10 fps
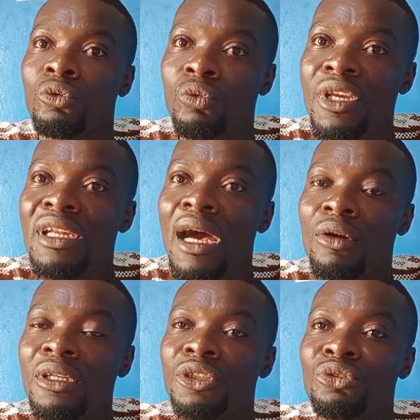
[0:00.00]
we
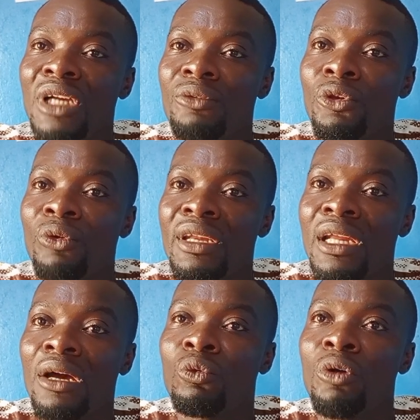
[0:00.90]
that on the travel right
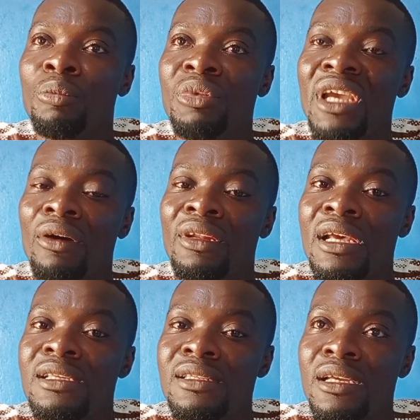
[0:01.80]
now, what would be our
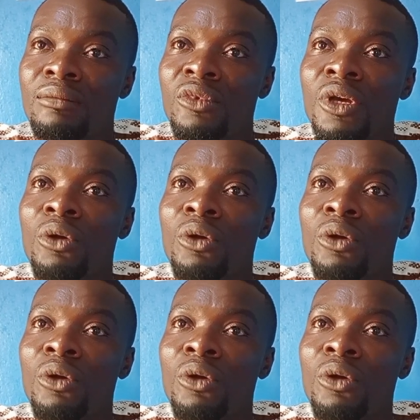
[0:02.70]
next thing?